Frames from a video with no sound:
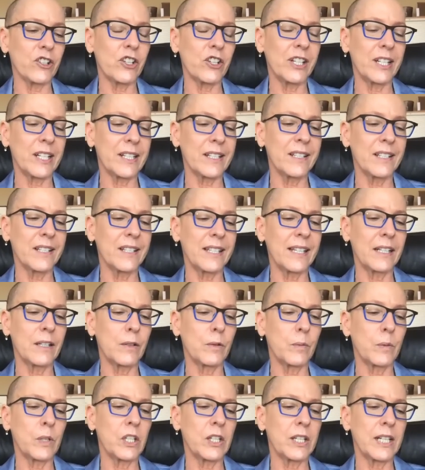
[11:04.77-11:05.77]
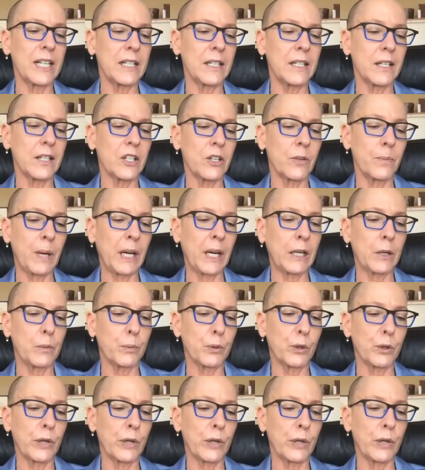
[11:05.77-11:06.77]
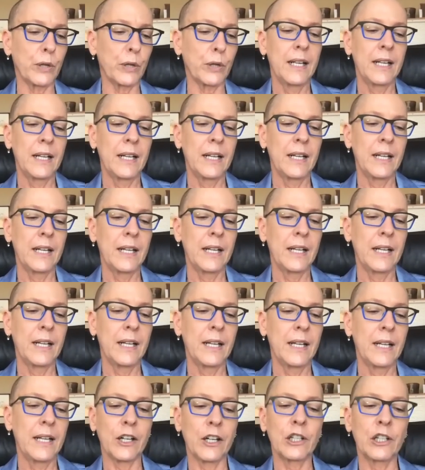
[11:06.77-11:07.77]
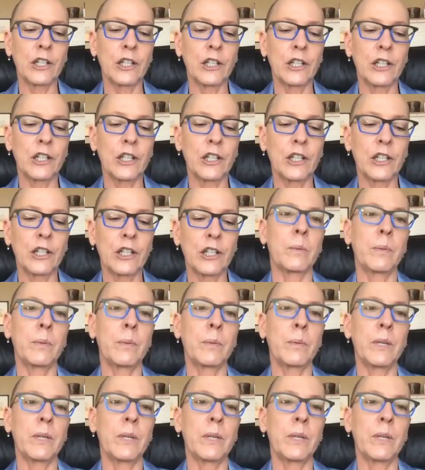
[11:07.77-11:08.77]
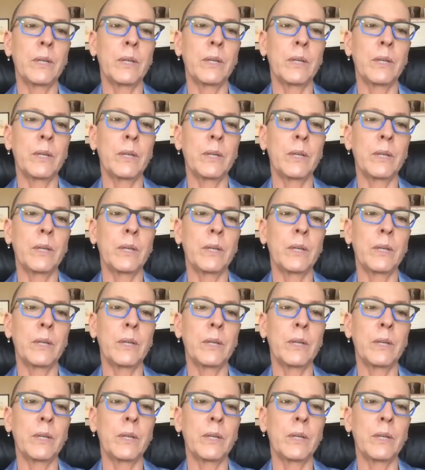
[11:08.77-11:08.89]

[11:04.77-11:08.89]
She doesn't say to, t- to make a prairie take a clover and one bee.